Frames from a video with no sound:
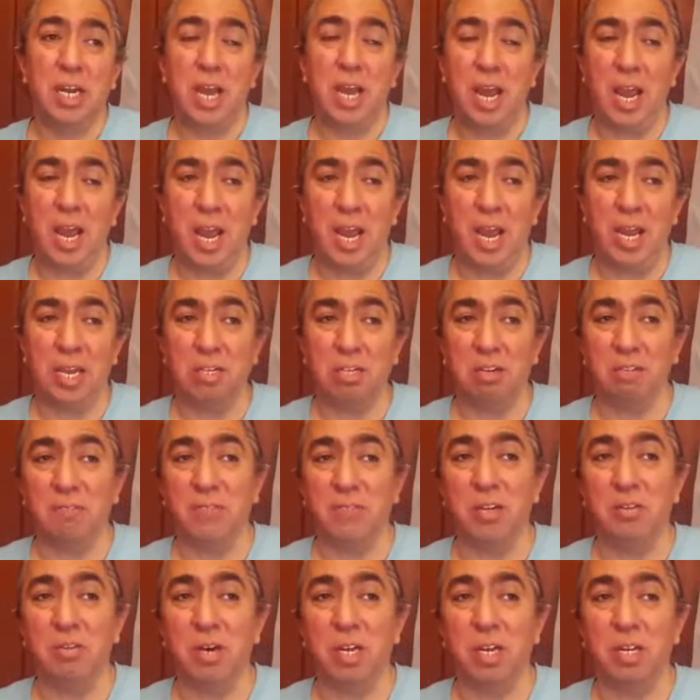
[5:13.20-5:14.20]
and a
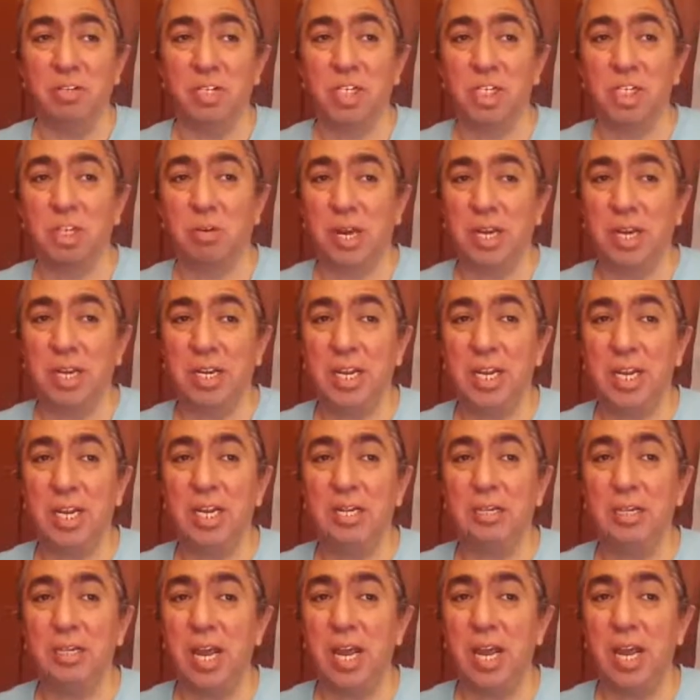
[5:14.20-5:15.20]
few others. So I
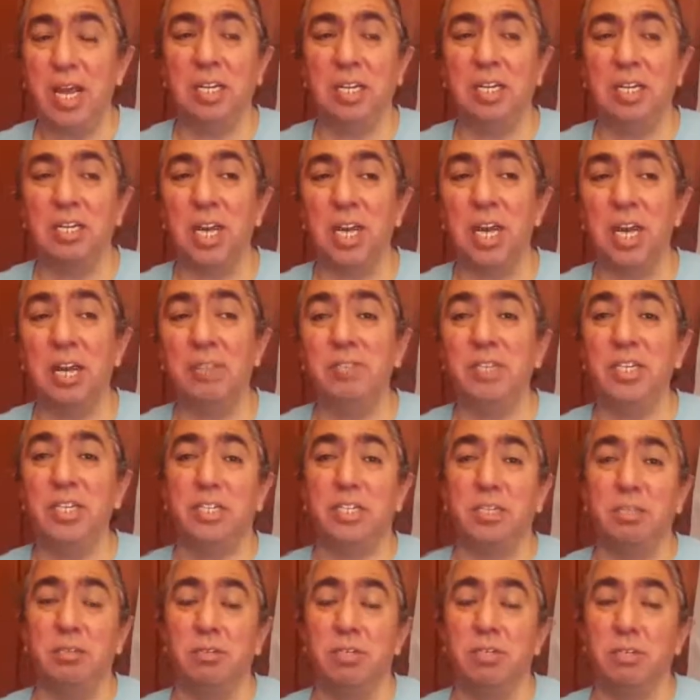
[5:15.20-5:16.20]
get, and a lot of
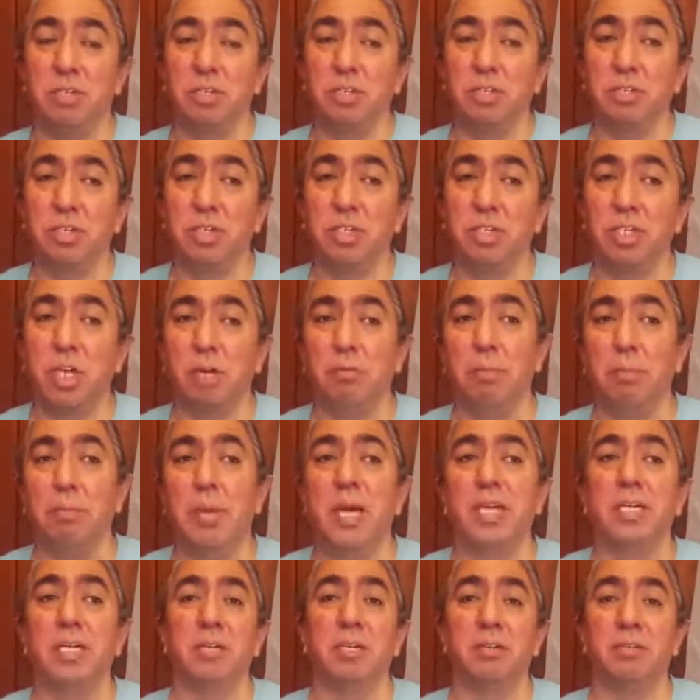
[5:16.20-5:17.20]
these news sources are
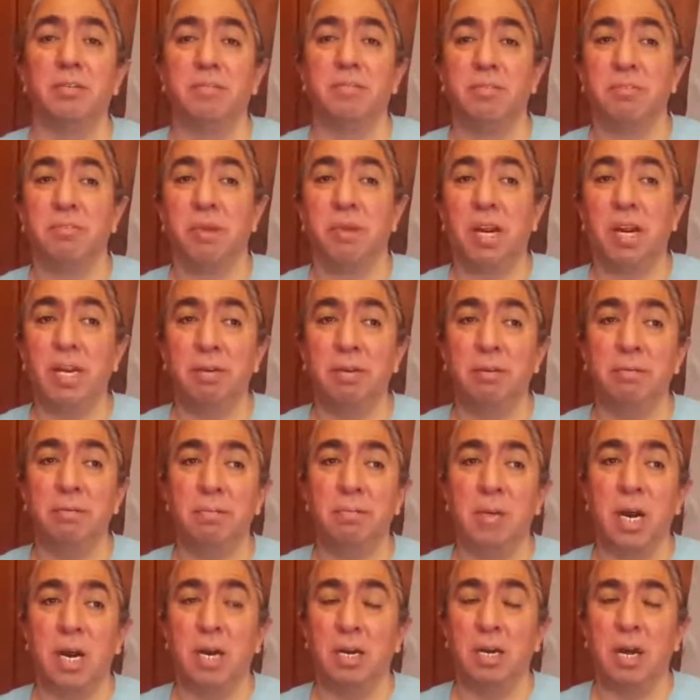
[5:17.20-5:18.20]
repetitive, right?
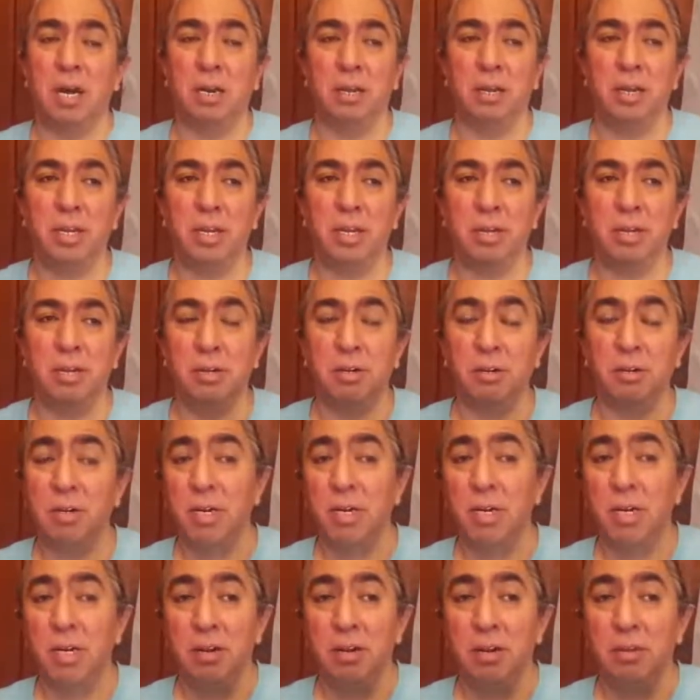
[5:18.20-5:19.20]
I'll hear
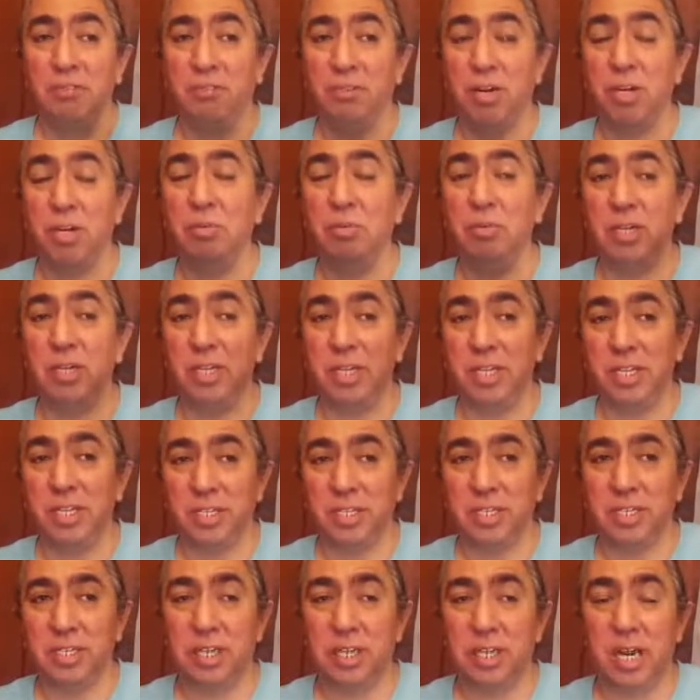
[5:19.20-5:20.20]
frequently the
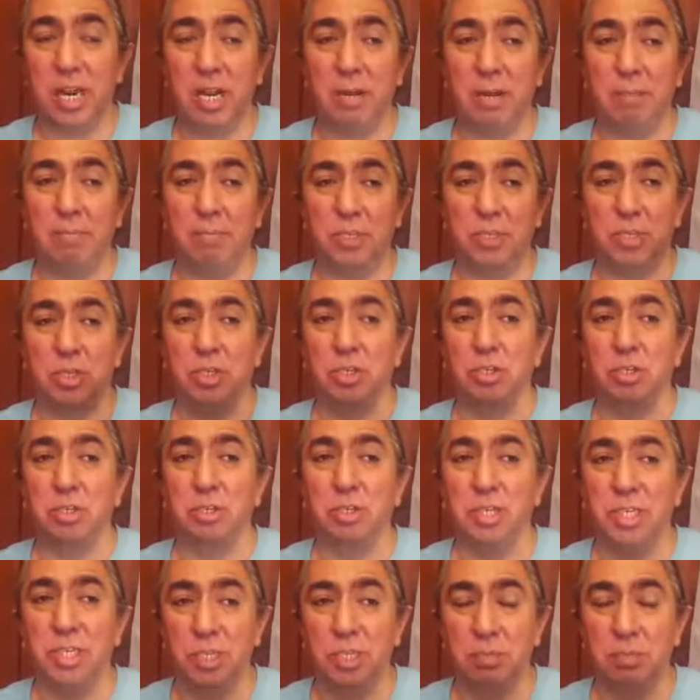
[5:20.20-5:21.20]
same
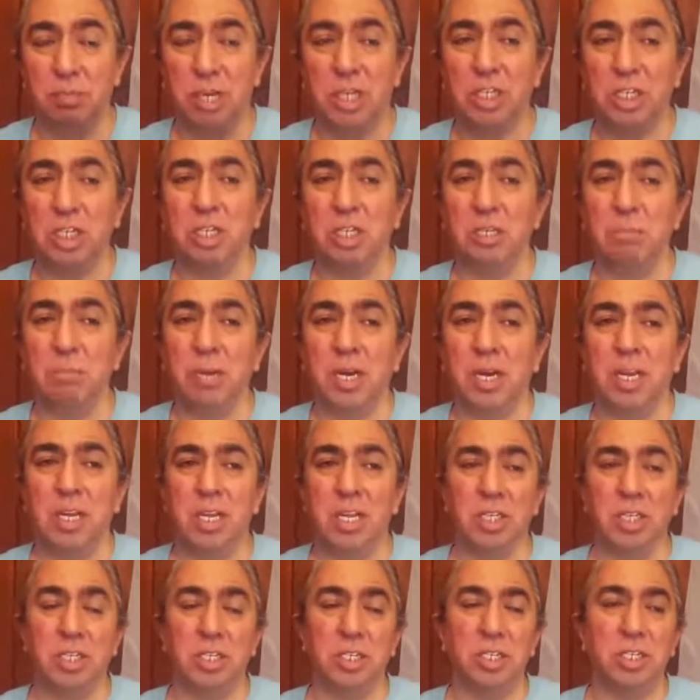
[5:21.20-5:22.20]
stories mentioned by
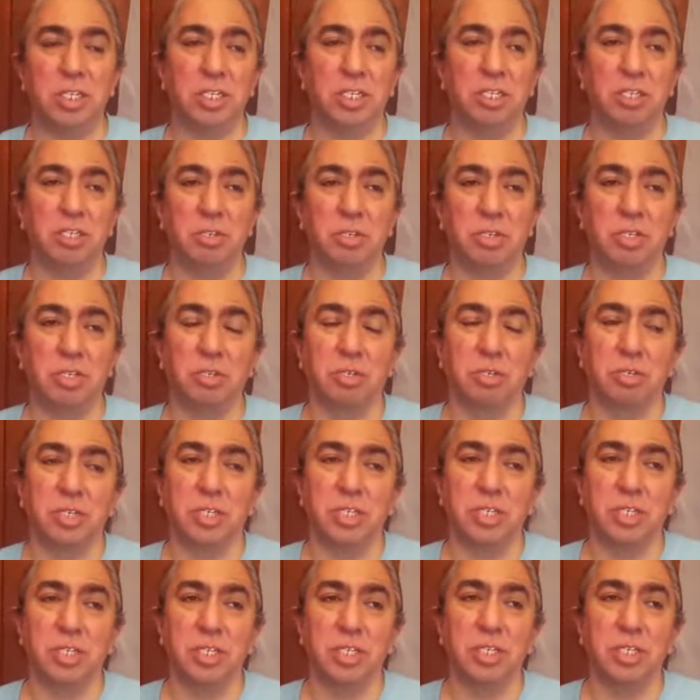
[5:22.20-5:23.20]
each of these news
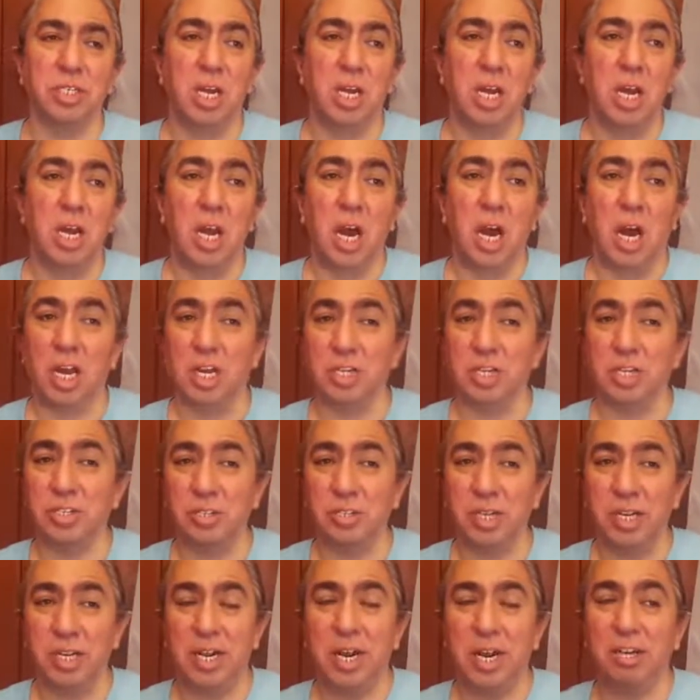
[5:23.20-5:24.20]
sources. I also
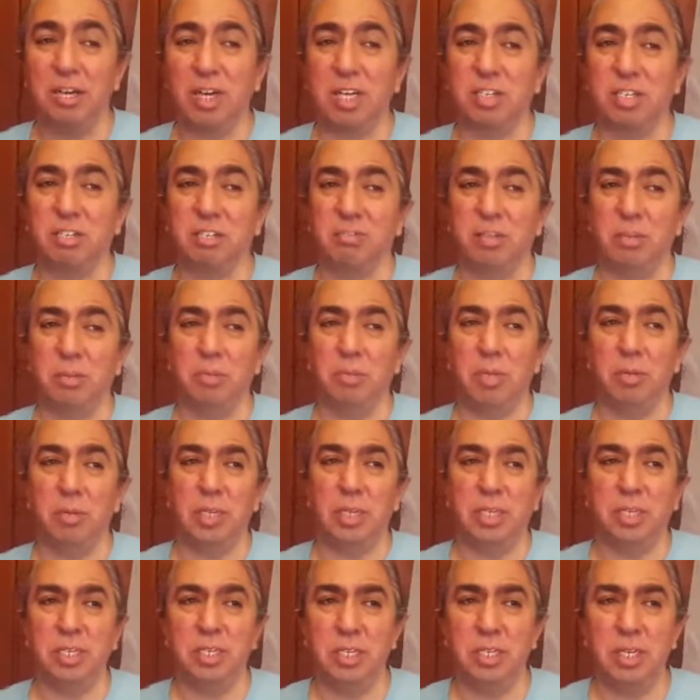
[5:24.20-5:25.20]
get headlines from the
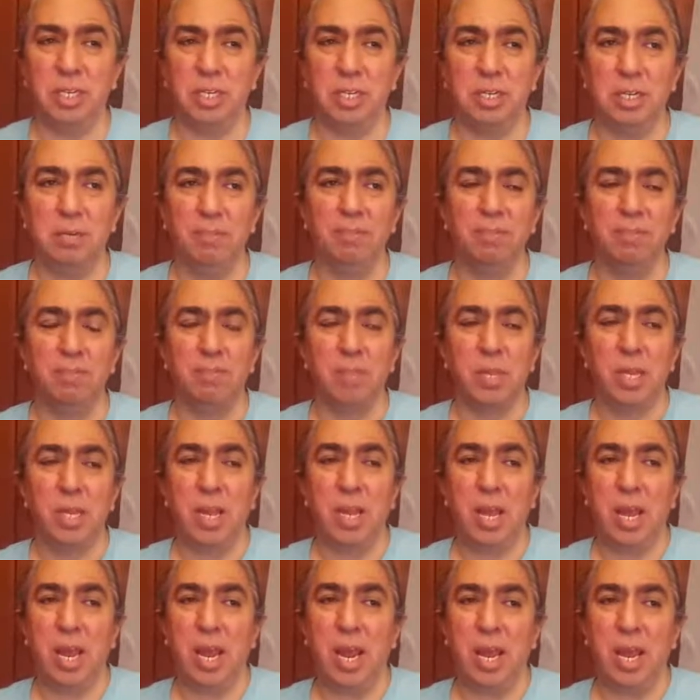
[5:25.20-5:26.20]
BBC
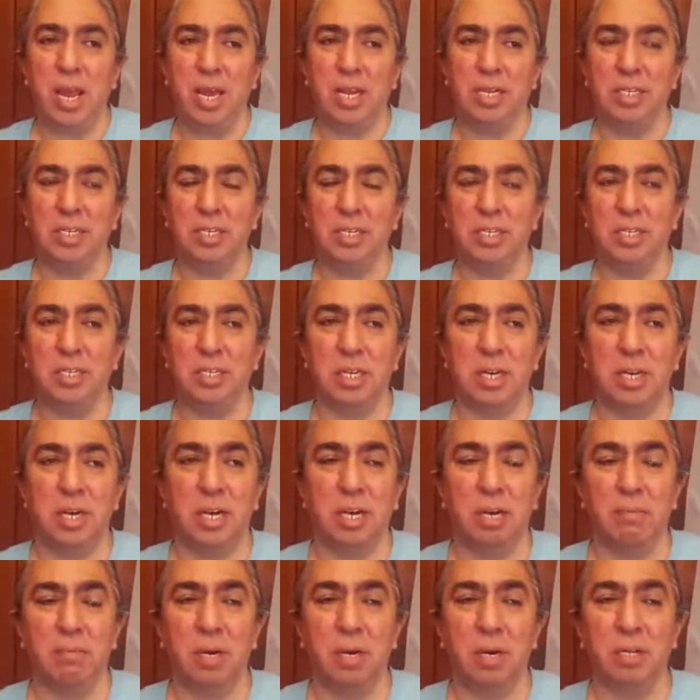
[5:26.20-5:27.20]
and
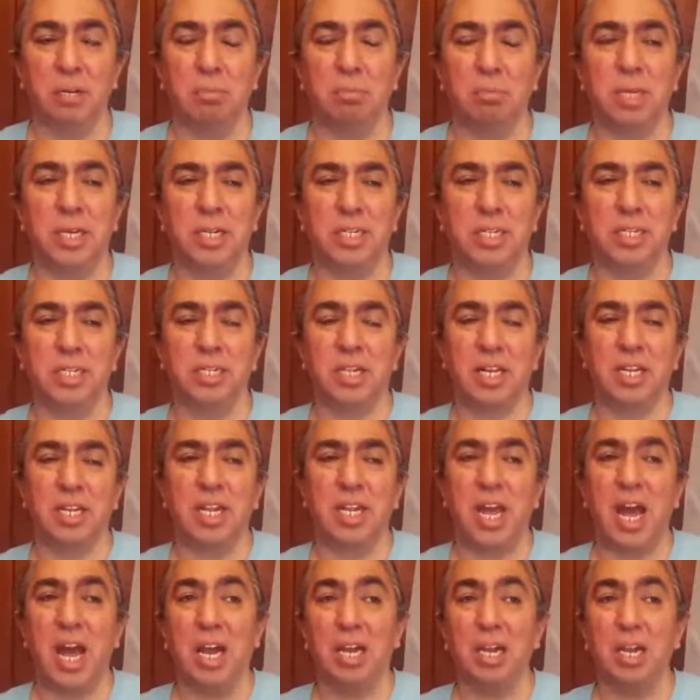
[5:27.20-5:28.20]
other places like
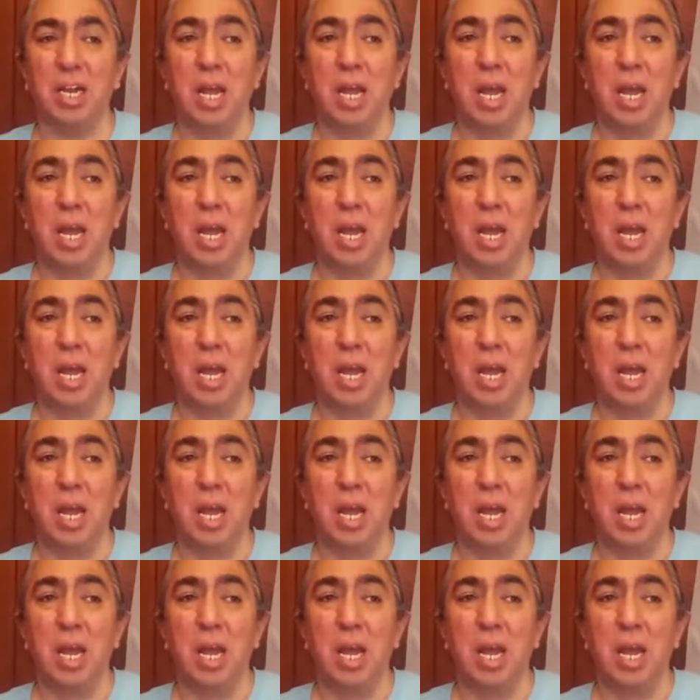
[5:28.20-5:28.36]
that.